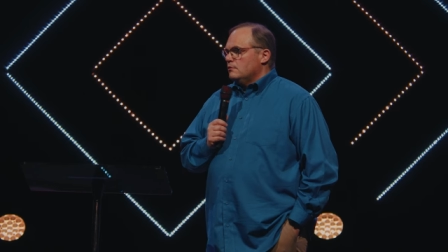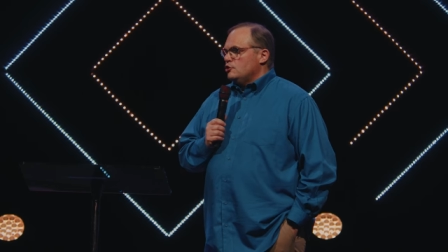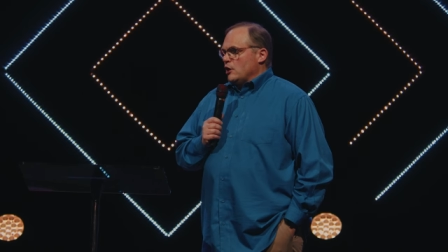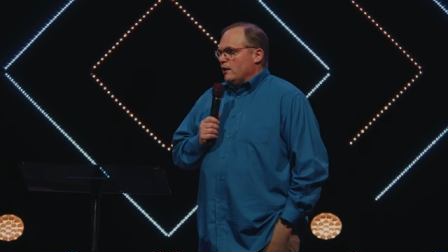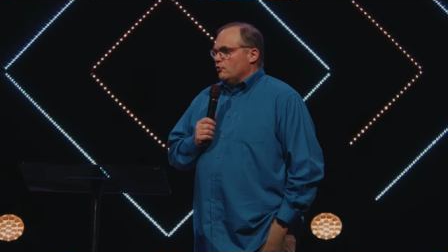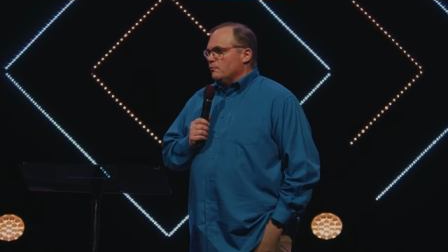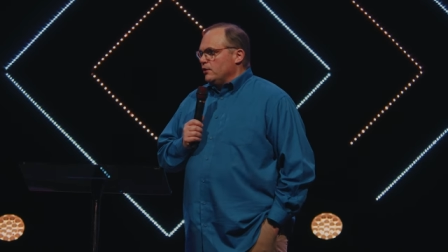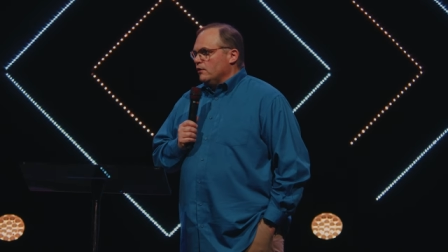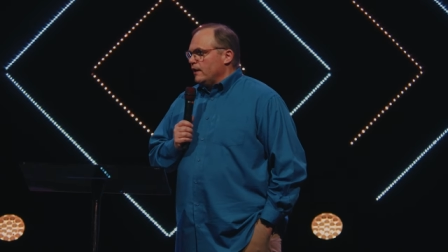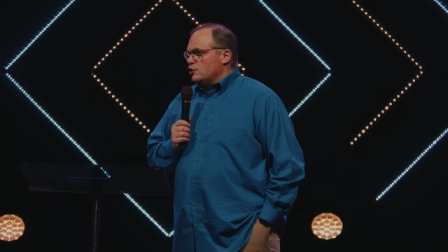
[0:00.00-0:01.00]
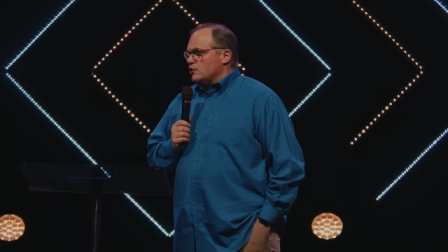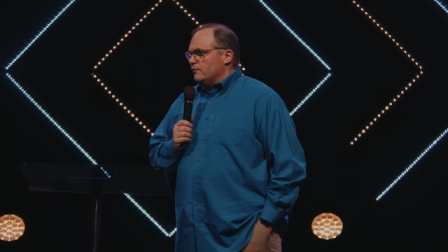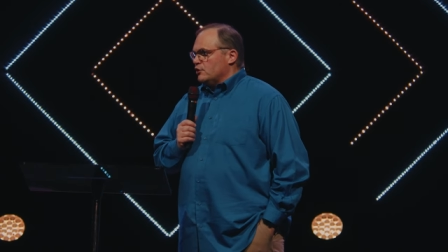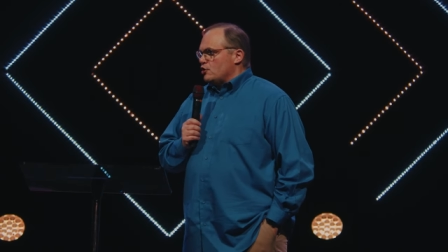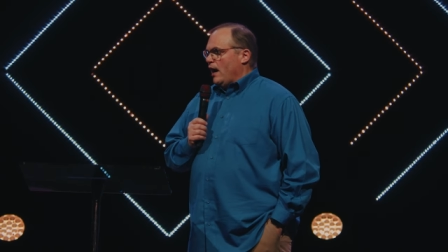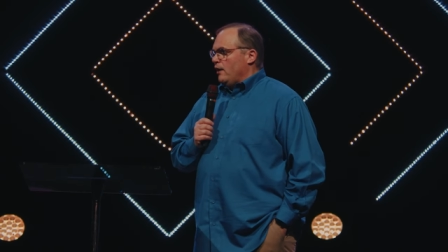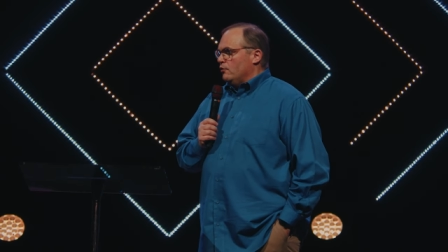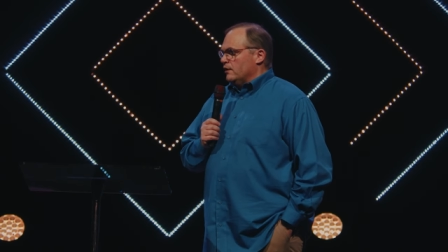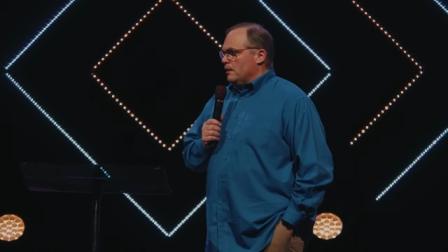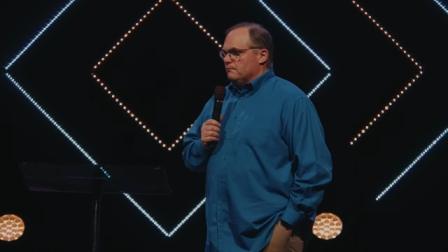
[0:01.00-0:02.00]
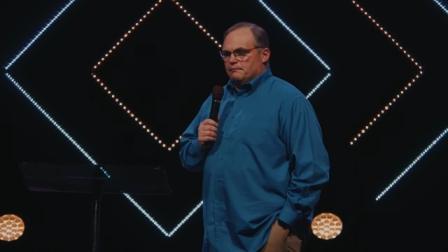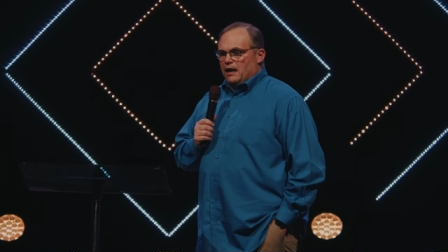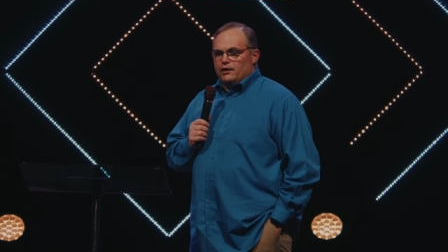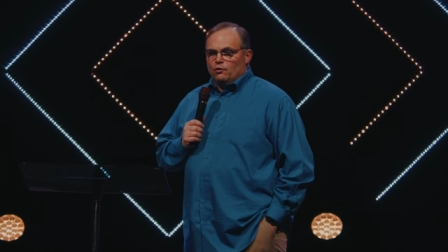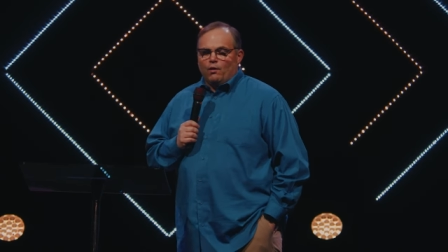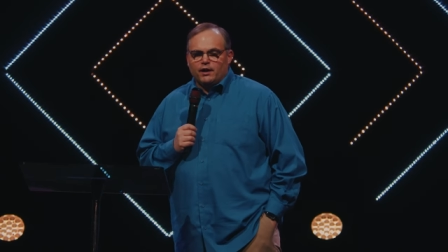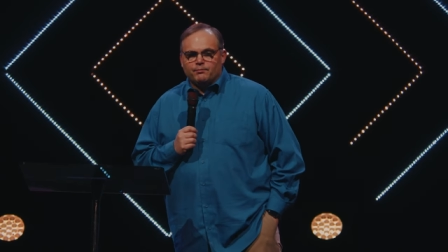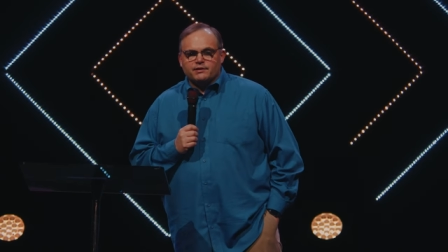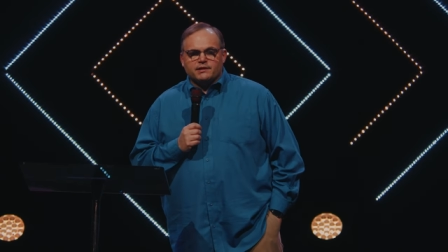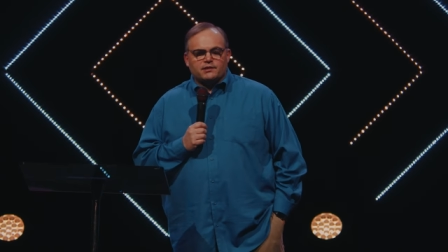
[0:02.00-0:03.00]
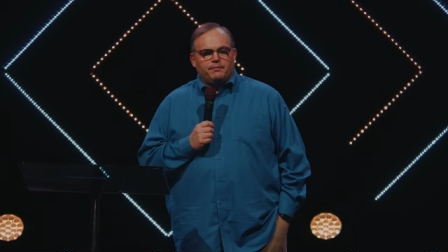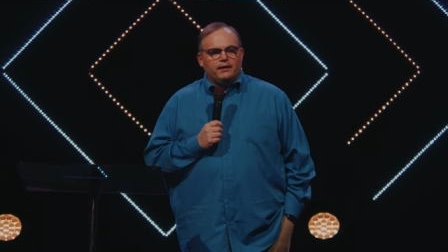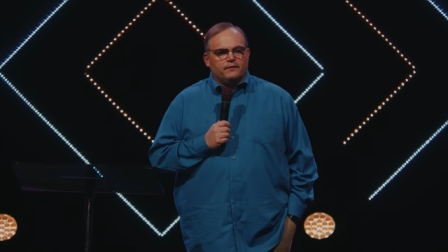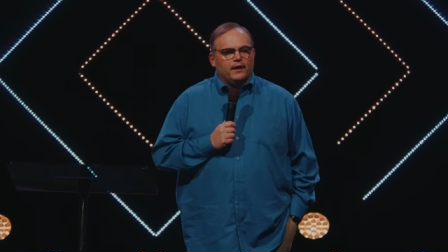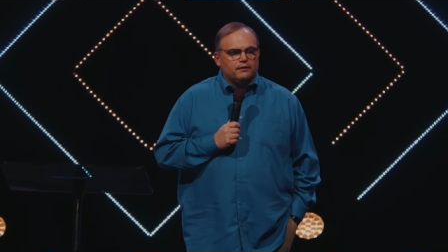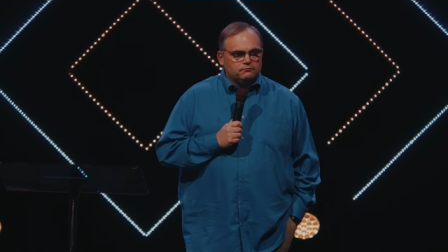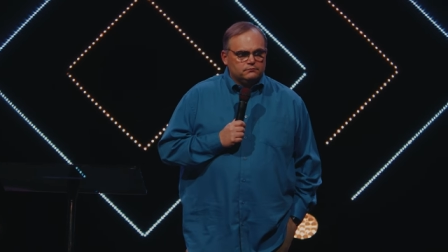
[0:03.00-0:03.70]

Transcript: genital mutilation of a child, and I'm not going to want to participate in that?